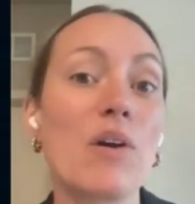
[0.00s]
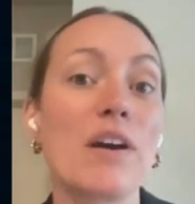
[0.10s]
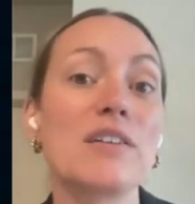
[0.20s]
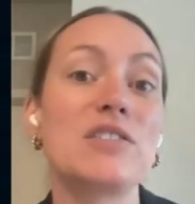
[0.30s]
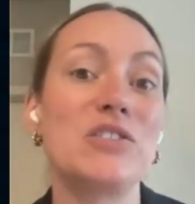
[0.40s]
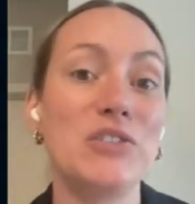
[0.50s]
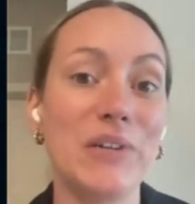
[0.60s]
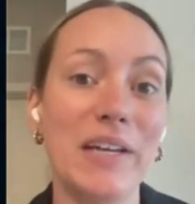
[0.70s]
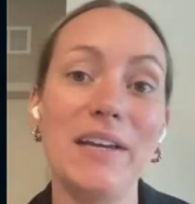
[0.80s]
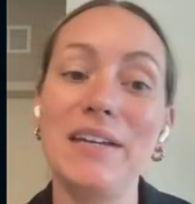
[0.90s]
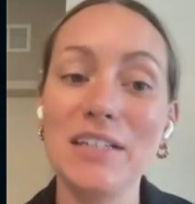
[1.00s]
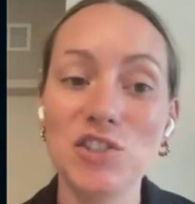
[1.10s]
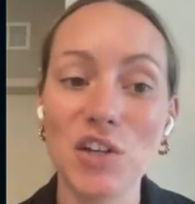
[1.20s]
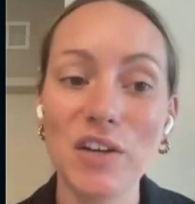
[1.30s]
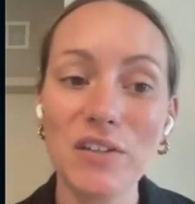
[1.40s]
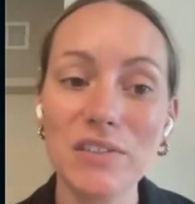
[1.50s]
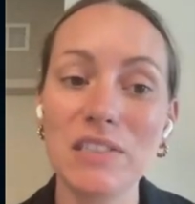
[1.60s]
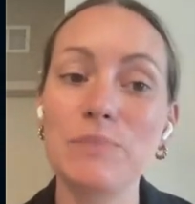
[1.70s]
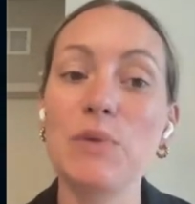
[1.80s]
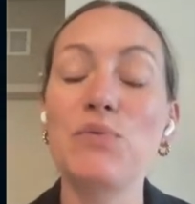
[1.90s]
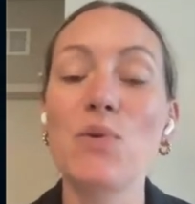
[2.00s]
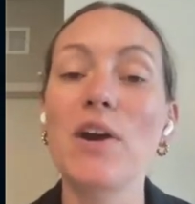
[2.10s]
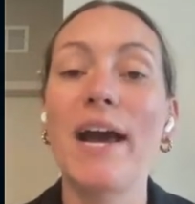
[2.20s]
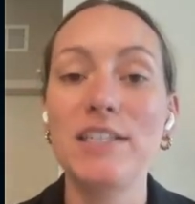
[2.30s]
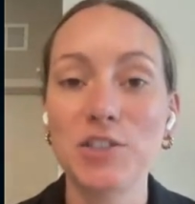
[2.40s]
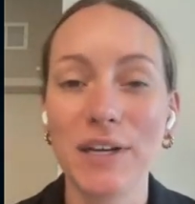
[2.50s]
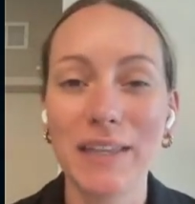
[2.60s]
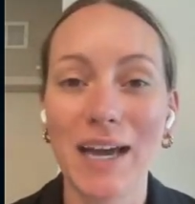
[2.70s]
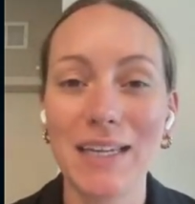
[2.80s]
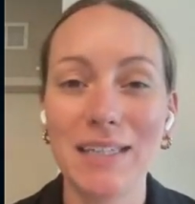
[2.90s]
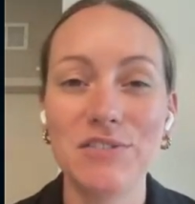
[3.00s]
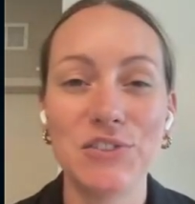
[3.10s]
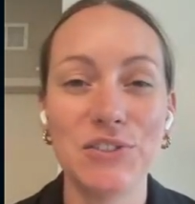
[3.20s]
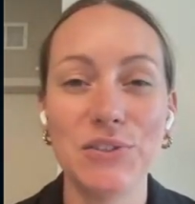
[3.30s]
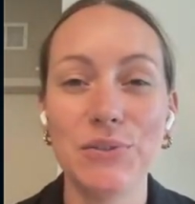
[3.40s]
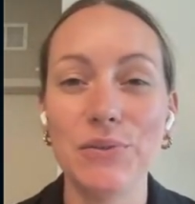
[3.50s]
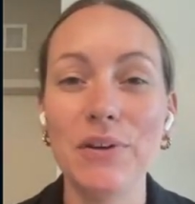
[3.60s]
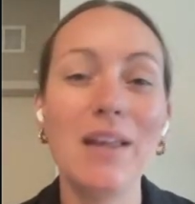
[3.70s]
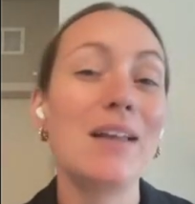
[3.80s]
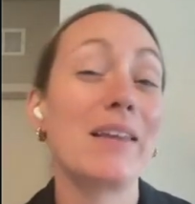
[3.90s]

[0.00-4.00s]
or student initials before entering that into